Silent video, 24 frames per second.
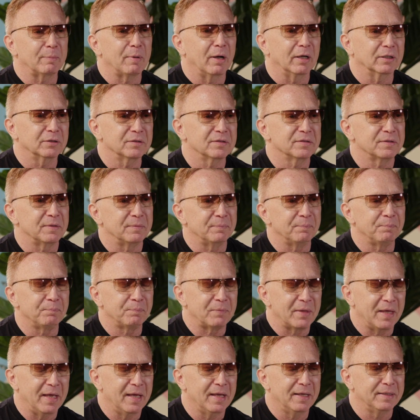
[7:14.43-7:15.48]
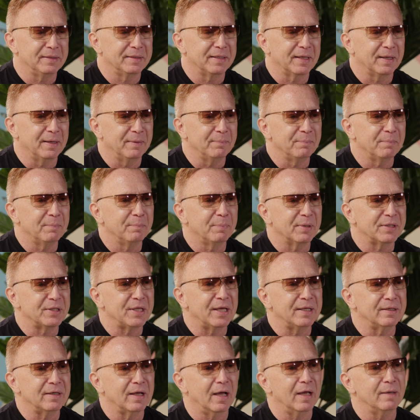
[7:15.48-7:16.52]
punks. But
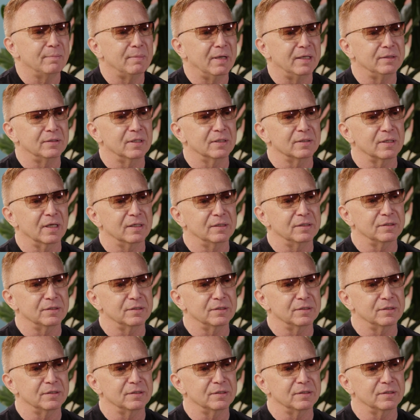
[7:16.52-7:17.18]
then I